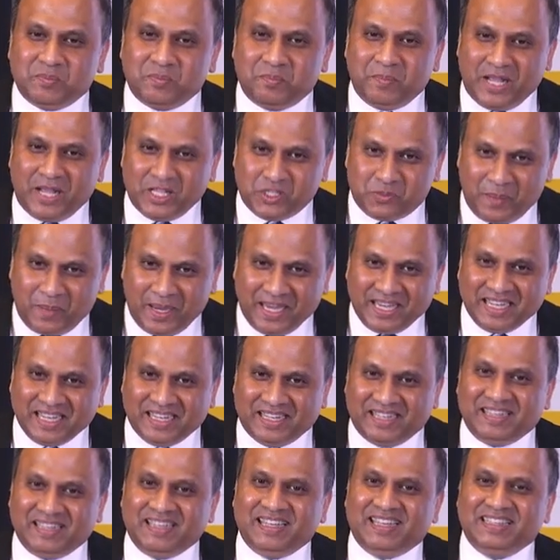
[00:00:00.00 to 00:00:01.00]
main
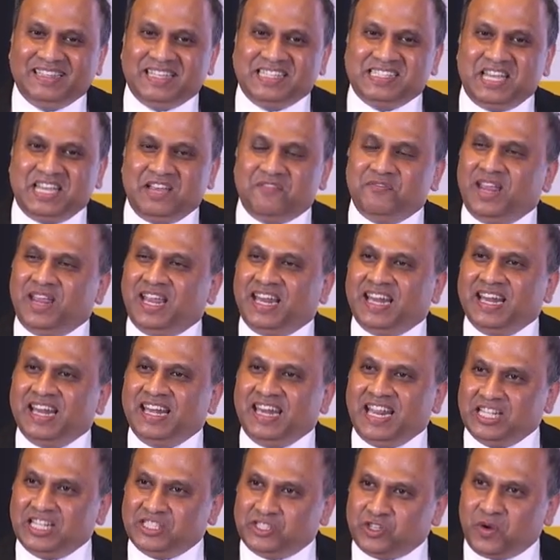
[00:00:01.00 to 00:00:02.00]
speaker this evening
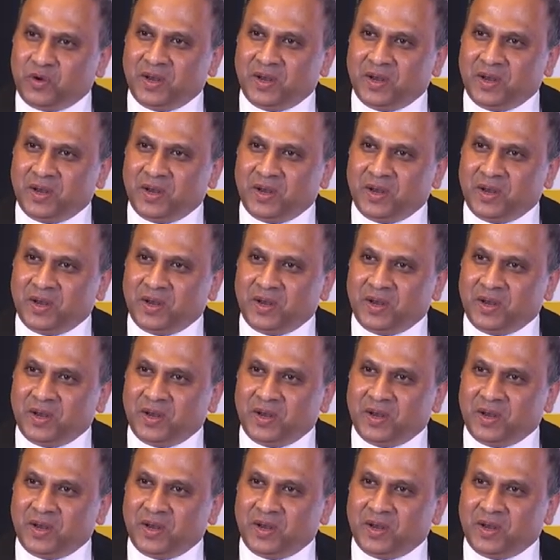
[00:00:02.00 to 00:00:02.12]
needs no